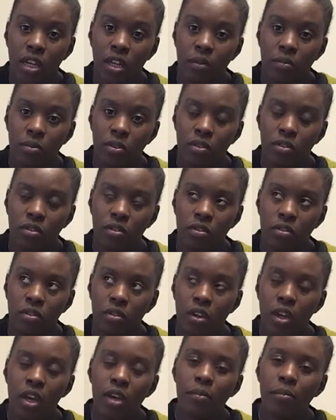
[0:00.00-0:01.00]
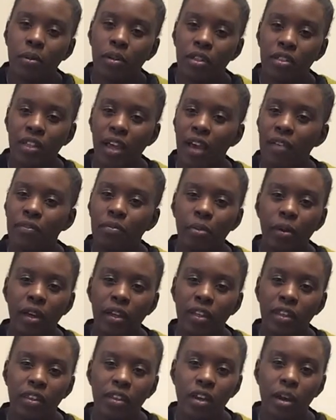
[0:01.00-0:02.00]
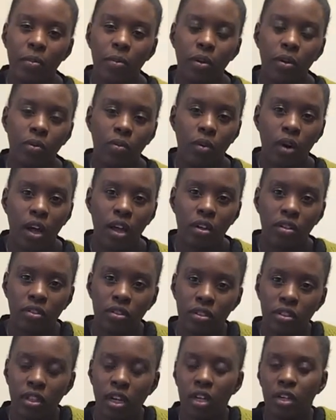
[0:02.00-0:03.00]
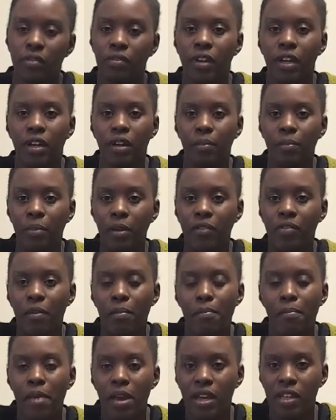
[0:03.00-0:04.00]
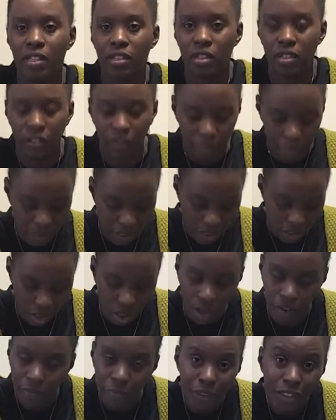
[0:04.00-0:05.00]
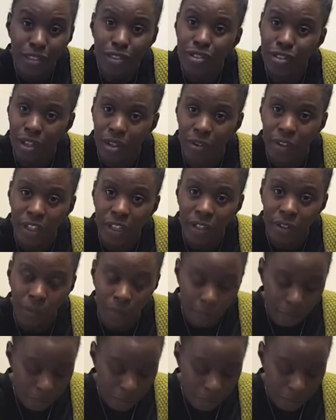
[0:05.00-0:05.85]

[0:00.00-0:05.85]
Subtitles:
I'm just, because I haven't put anything up in a while, it's kind of like a bit of a mess because I've been so ill.